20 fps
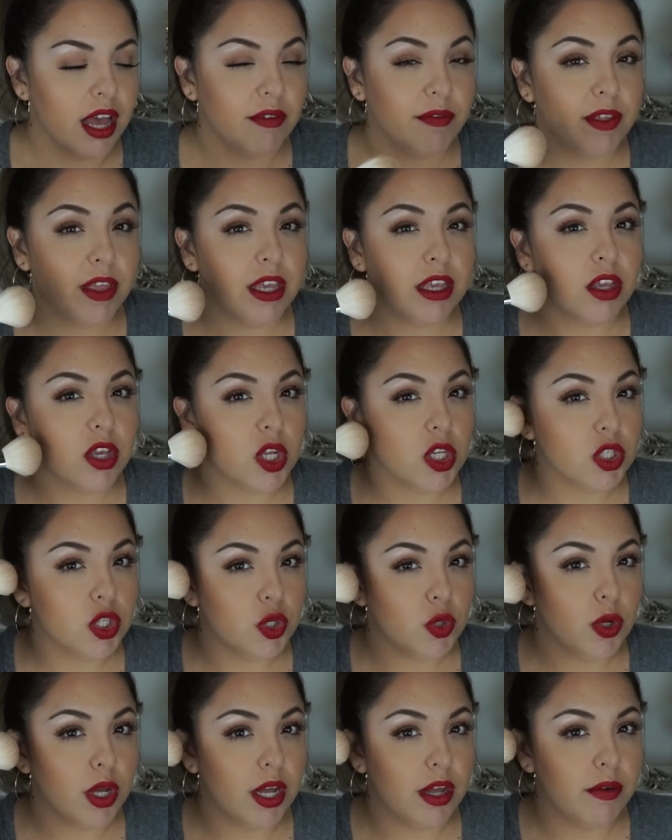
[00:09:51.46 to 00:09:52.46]
I feel like you can
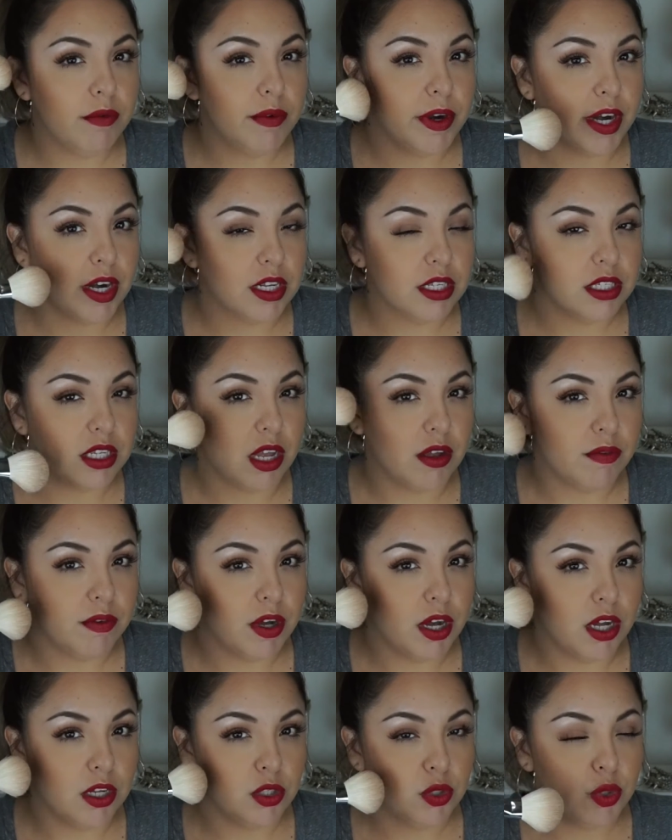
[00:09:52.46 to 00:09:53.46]
do a very
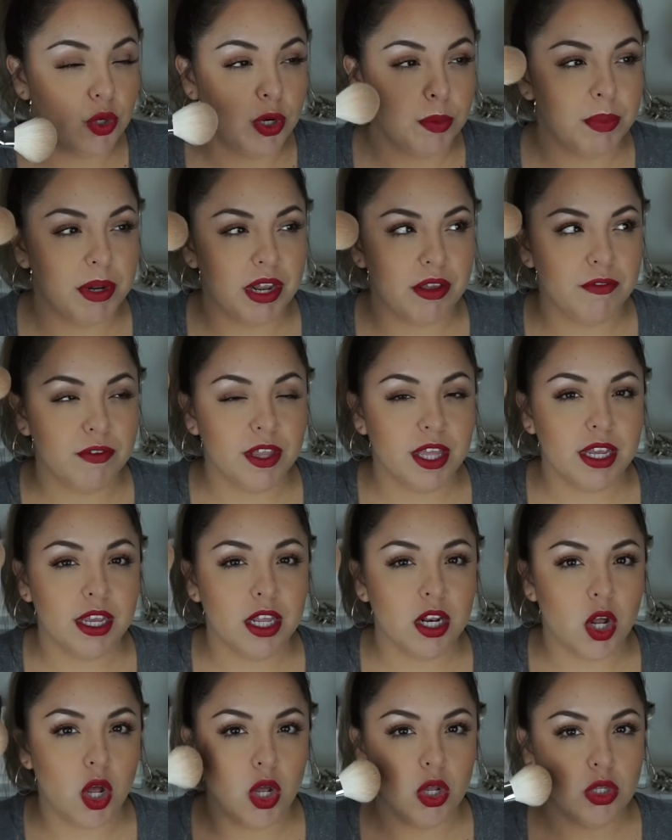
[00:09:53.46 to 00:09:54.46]
soft contour, but I feel like
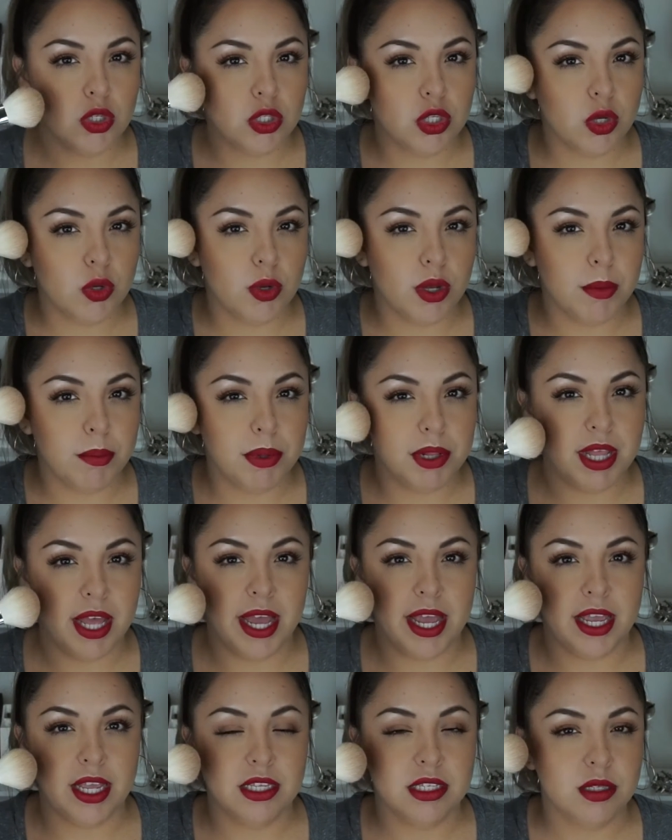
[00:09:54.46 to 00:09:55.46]
it also
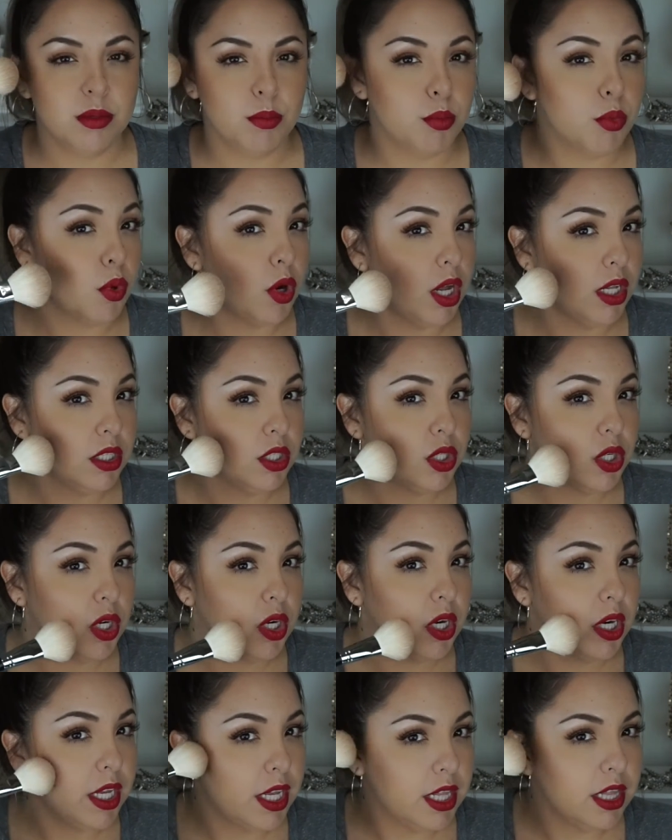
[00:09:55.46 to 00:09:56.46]
applies
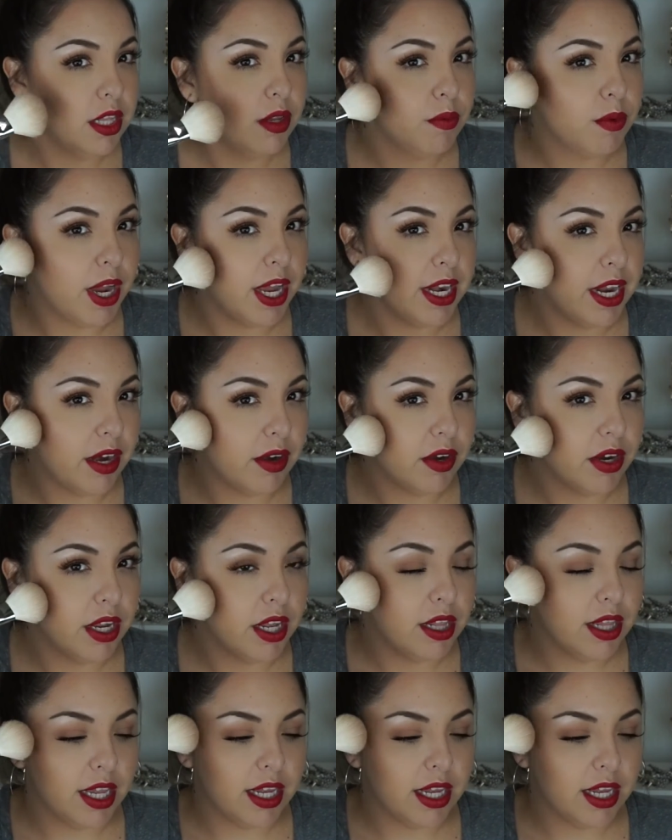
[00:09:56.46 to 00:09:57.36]
bronzer in the right area.